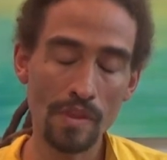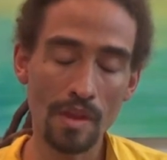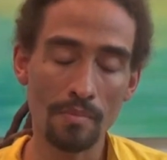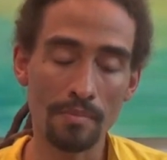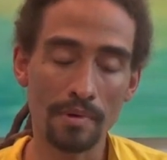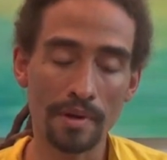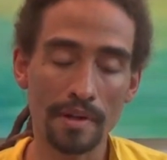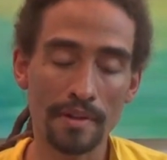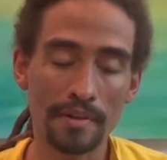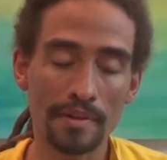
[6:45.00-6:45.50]

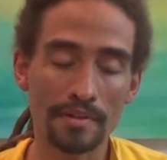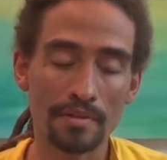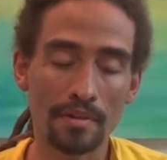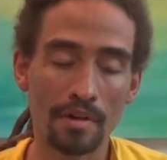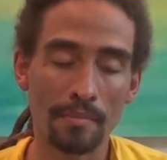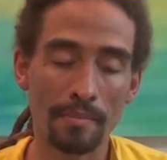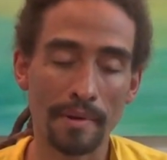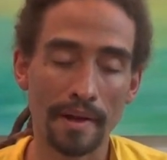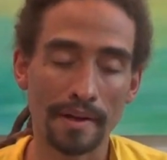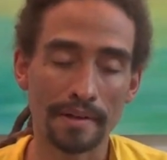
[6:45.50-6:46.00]
bringing this
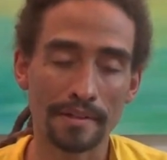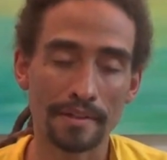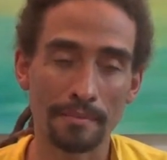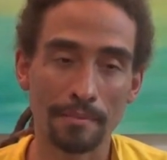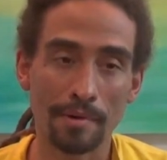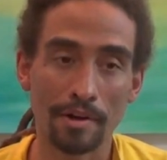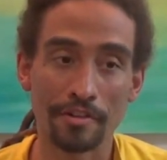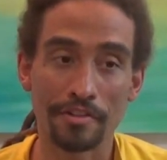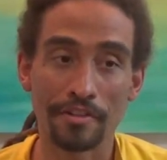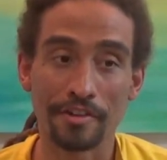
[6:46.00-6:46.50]
all back to
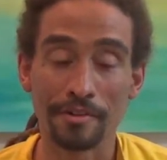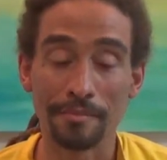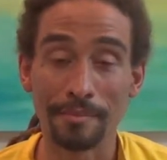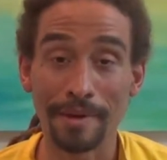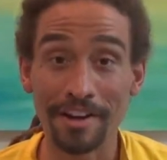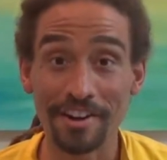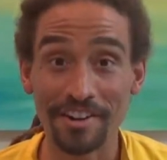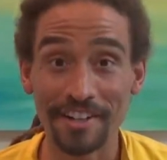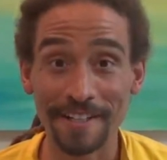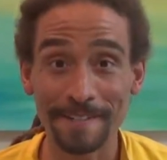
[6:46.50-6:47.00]
Martha and
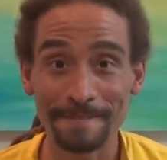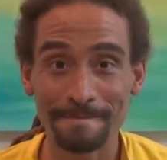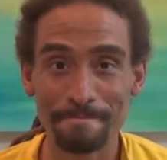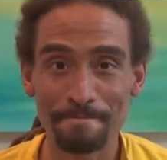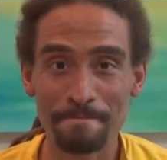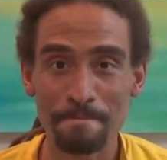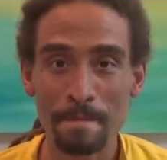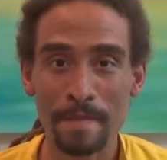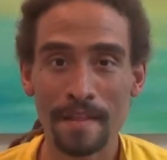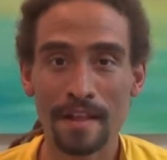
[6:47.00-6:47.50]
Mary,
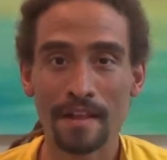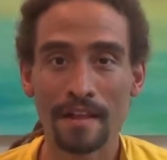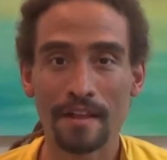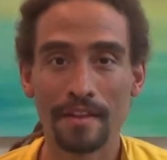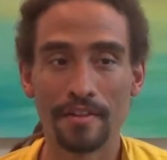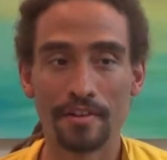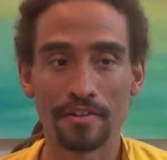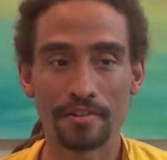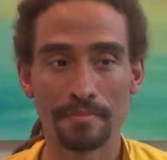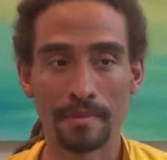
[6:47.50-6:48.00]

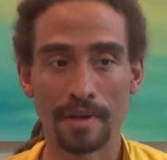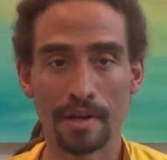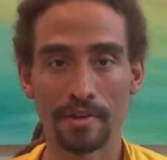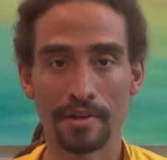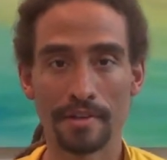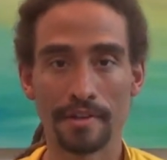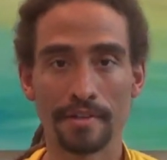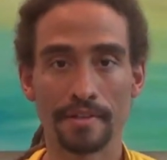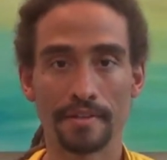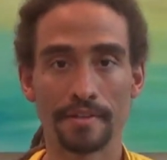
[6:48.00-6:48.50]
there's
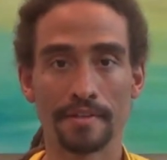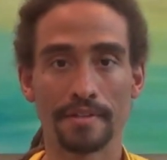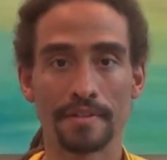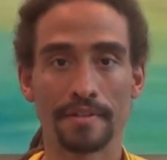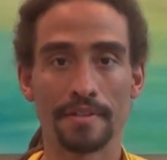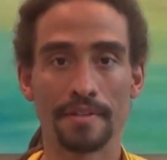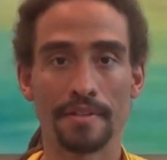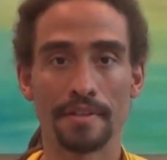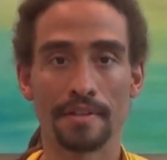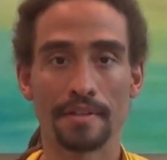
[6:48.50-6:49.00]
Mary
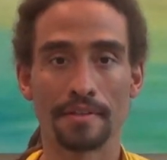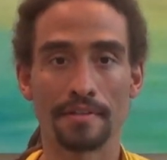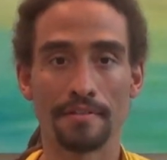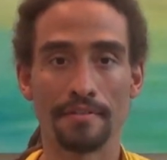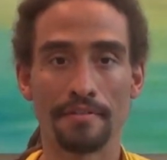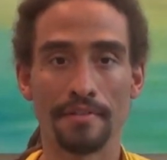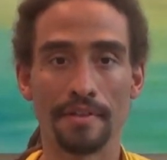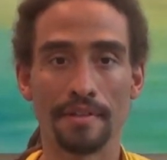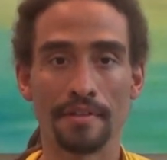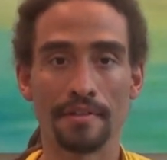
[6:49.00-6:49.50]
sitting at the
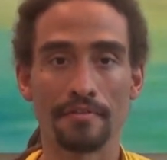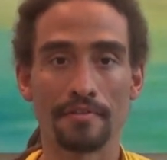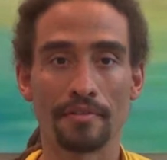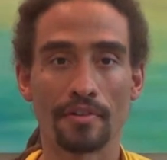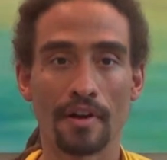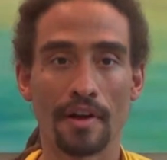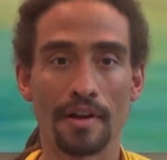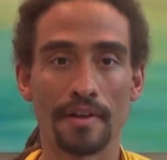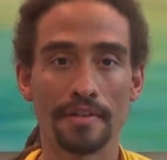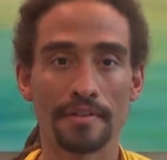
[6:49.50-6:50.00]
feet of
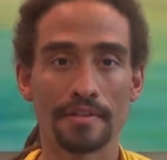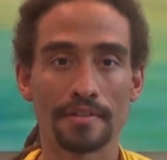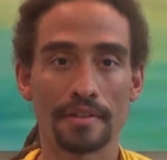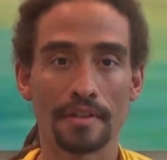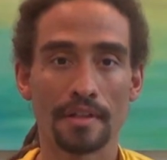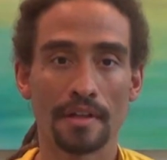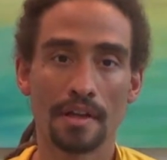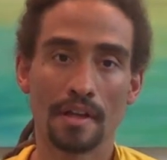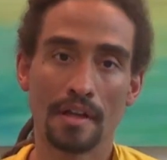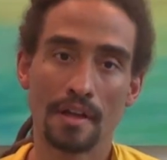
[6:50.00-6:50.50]
Christ,
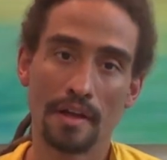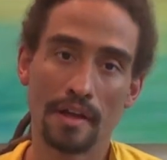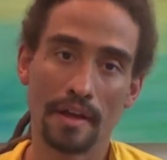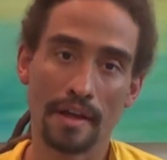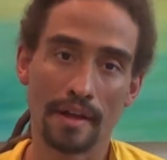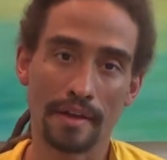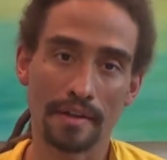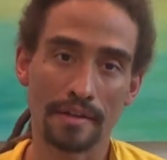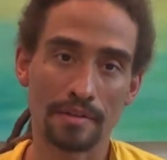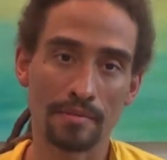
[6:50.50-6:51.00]

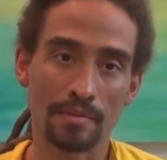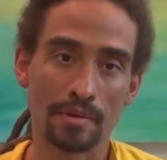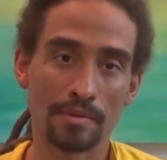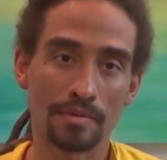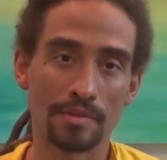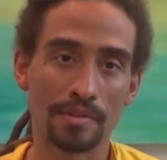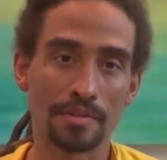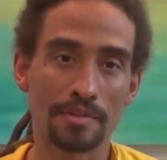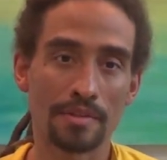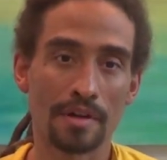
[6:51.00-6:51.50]
and as we were
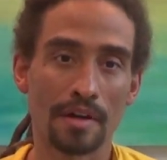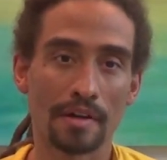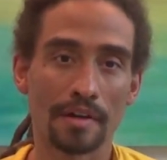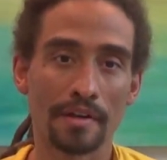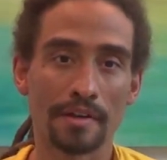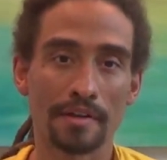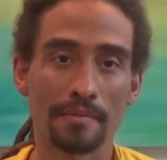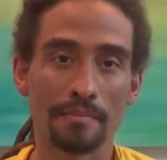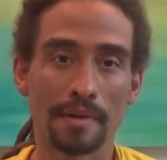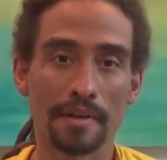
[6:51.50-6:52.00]
just
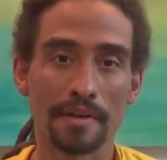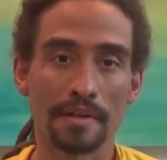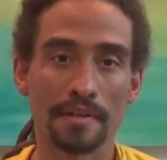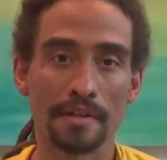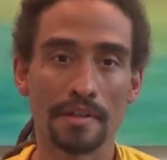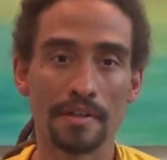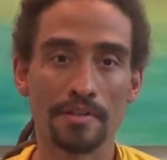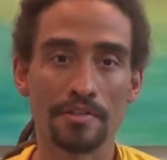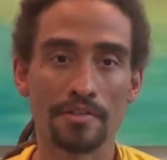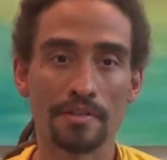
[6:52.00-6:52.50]
talking in
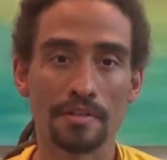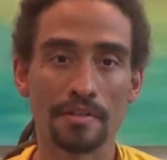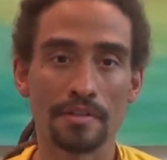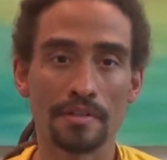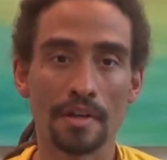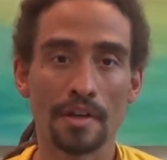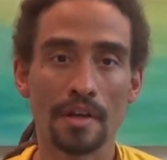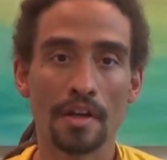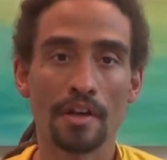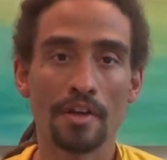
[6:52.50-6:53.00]
meditation,
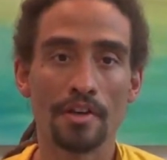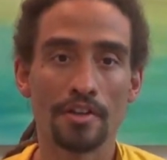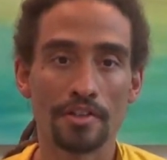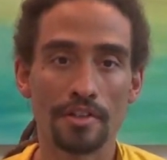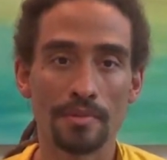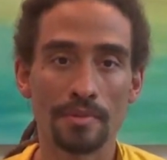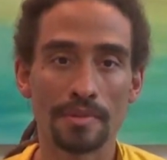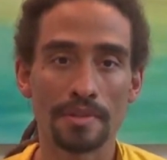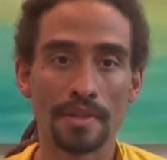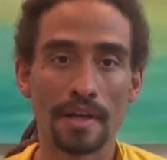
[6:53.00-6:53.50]

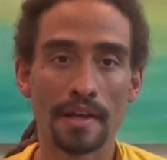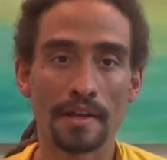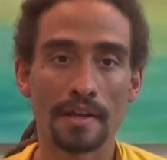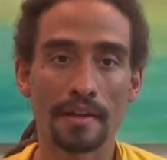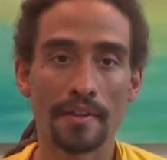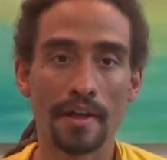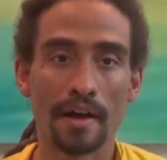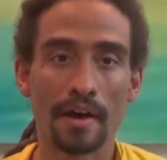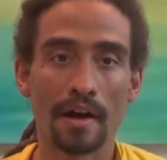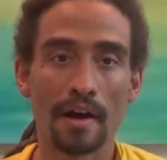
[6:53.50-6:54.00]
she was
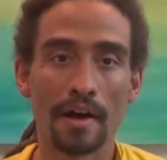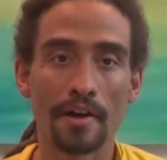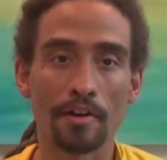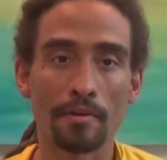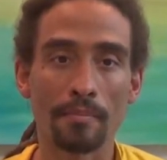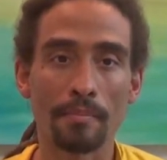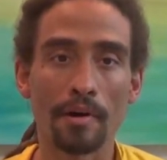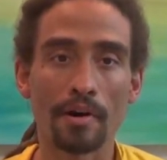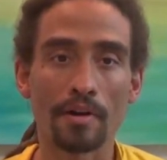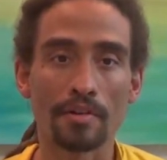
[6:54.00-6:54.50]
taking that higher
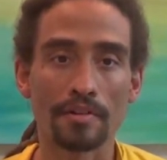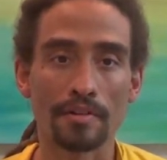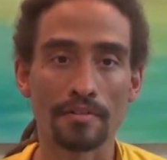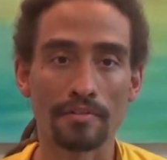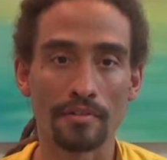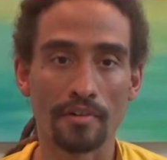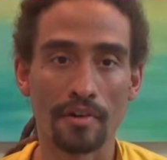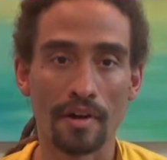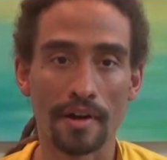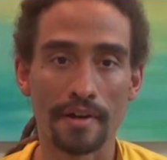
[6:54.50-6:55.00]
part of
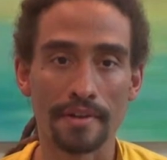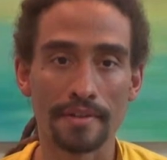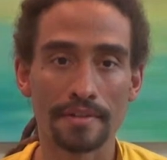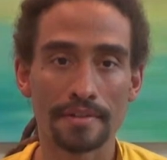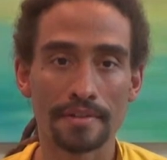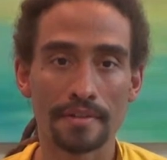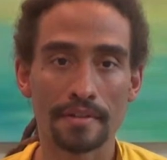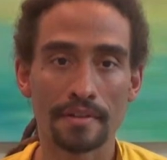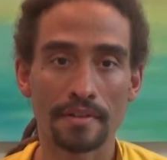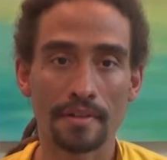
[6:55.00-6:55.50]

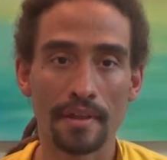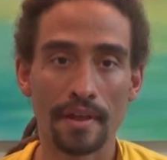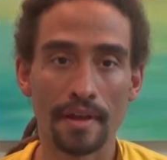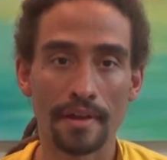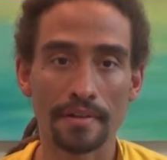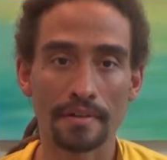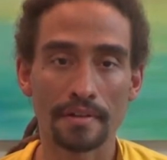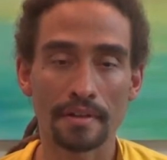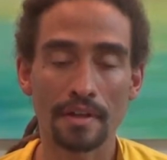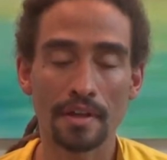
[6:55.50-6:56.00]
Christ,
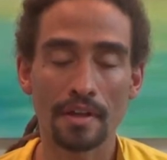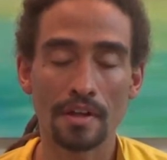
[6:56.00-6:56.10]
that